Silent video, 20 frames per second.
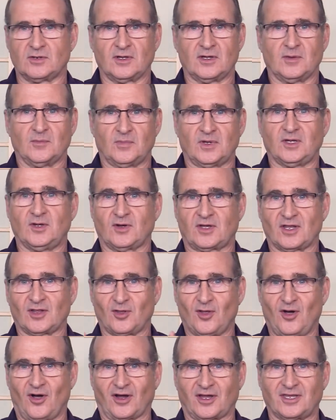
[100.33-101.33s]
but you can
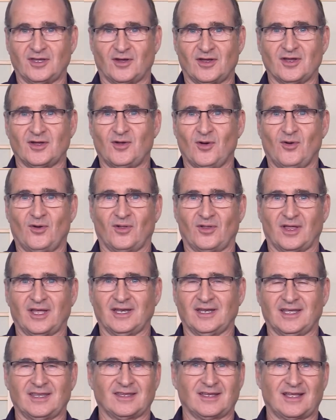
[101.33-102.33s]
look, you can Google it,
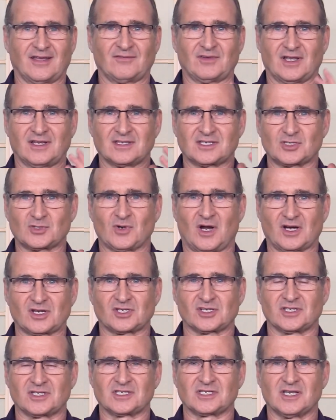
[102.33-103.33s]
and they give you
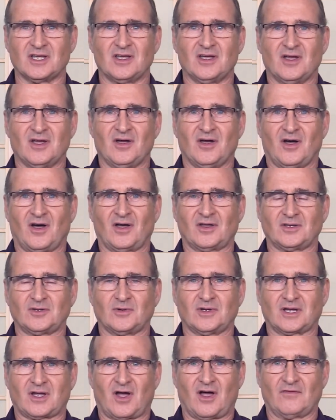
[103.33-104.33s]
instructions on
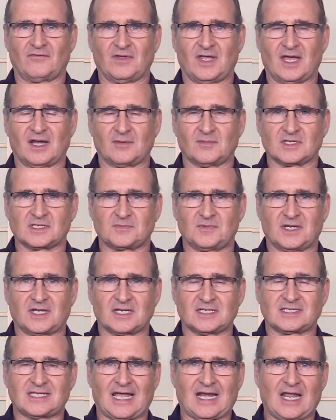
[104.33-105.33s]
doing coffee enemas
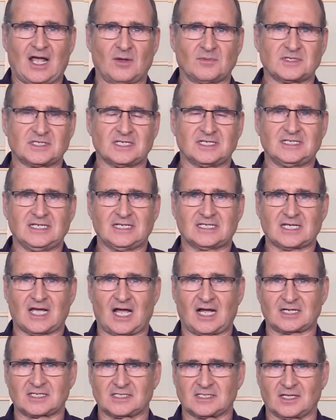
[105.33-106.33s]
because that helps to
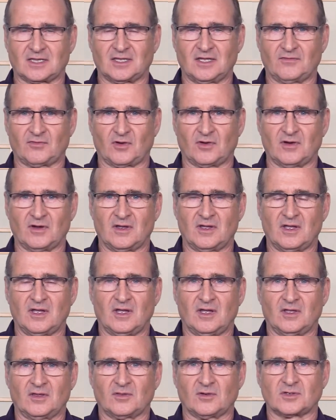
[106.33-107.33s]
detox the liver.
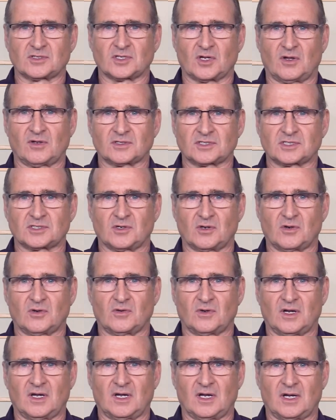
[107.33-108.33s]
There's
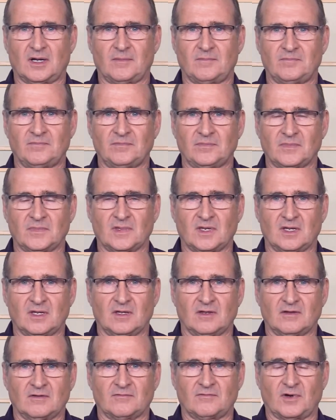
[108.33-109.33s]
also
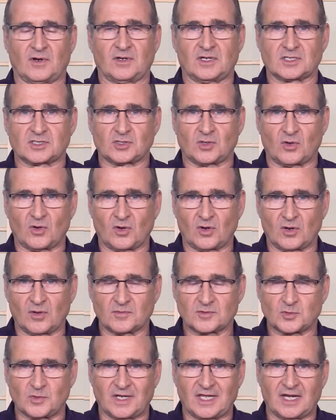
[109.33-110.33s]
various
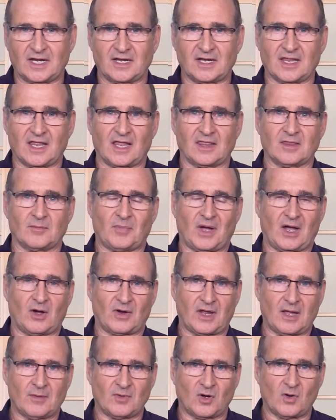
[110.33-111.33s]
herbs. We get into that in the
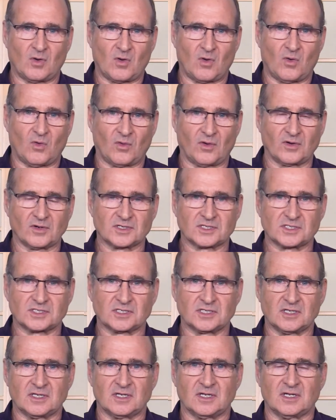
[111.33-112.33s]
biochemical
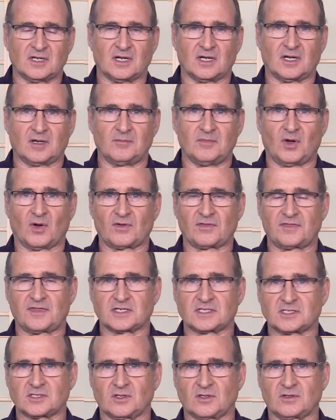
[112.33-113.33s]
course. Milk
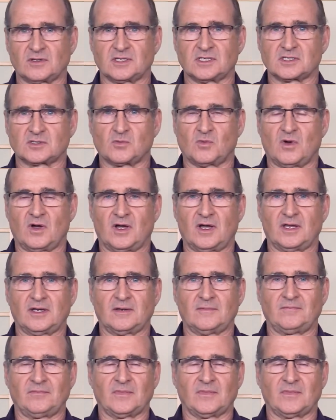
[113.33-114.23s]
thistle is one.